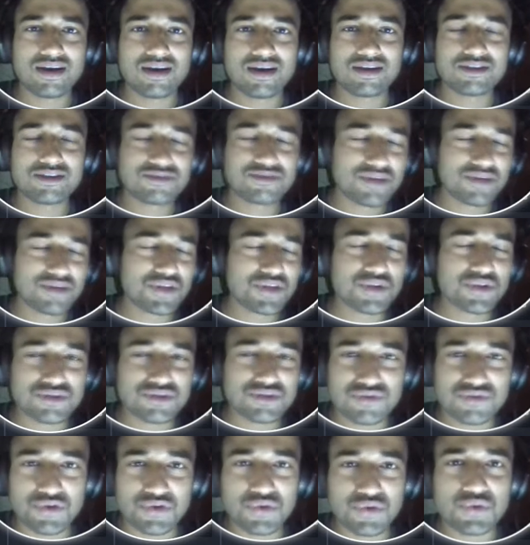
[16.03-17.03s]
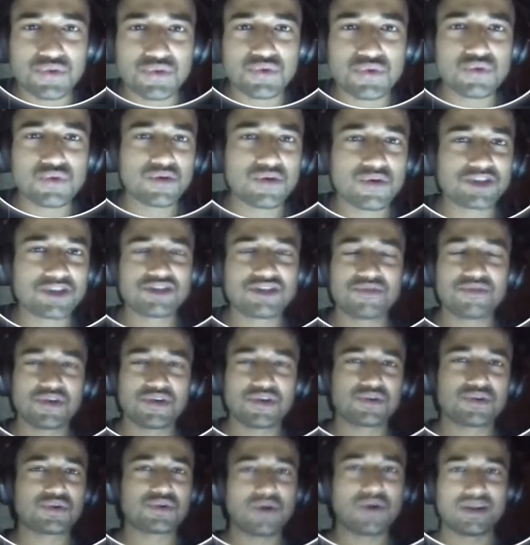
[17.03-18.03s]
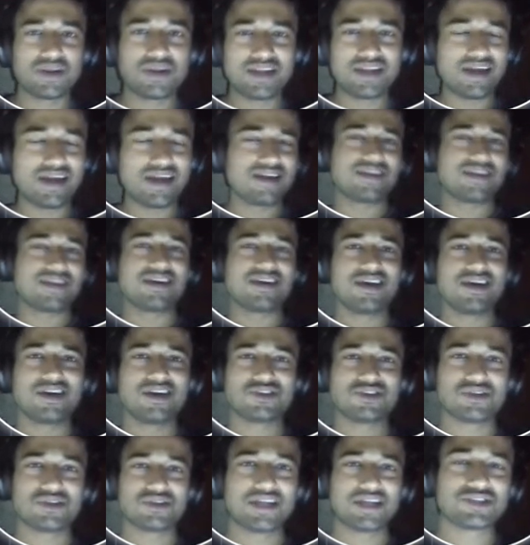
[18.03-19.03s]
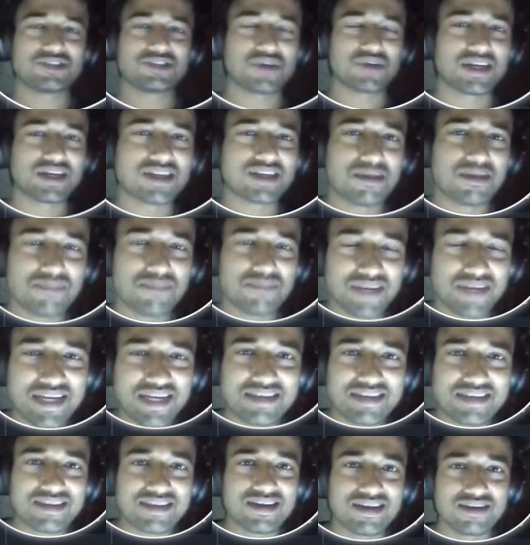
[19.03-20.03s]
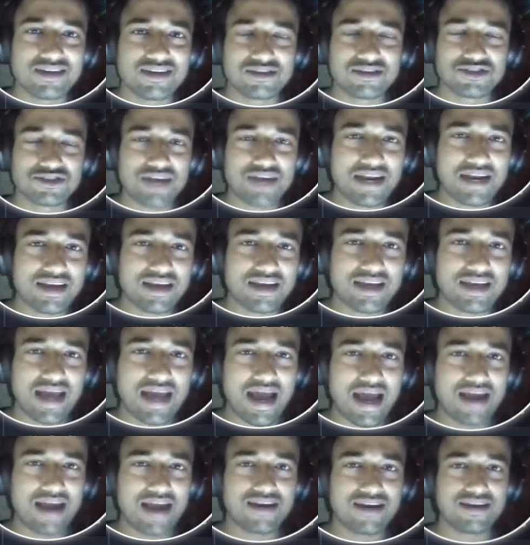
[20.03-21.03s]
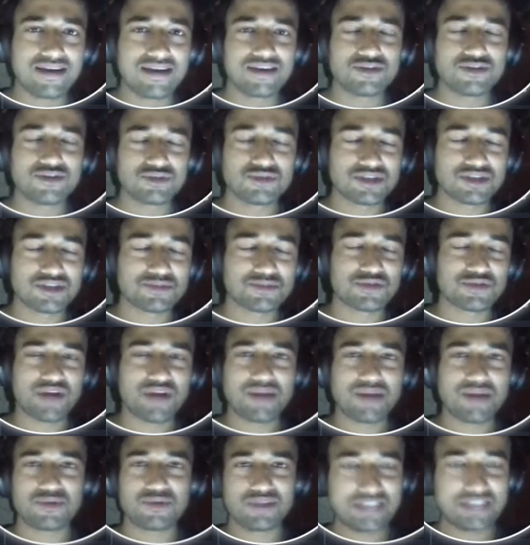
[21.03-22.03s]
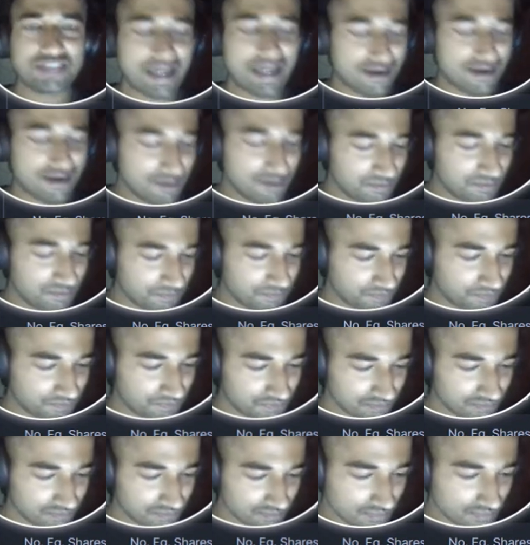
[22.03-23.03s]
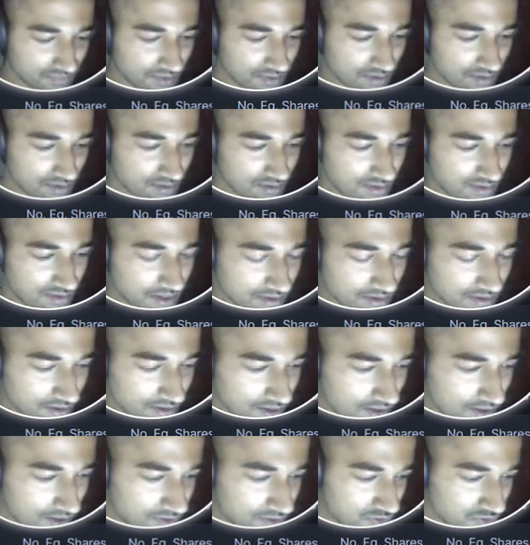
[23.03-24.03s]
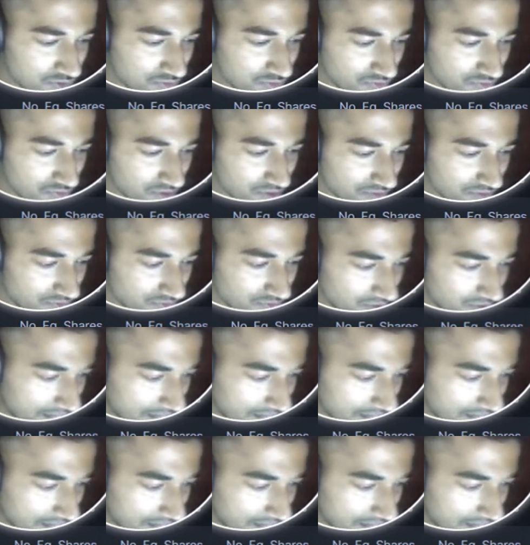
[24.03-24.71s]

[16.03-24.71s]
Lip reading: this video is for you. Do watch the video throughout the end so that you get complete understanding, and do subscribe to the channel. Right. So Vodafone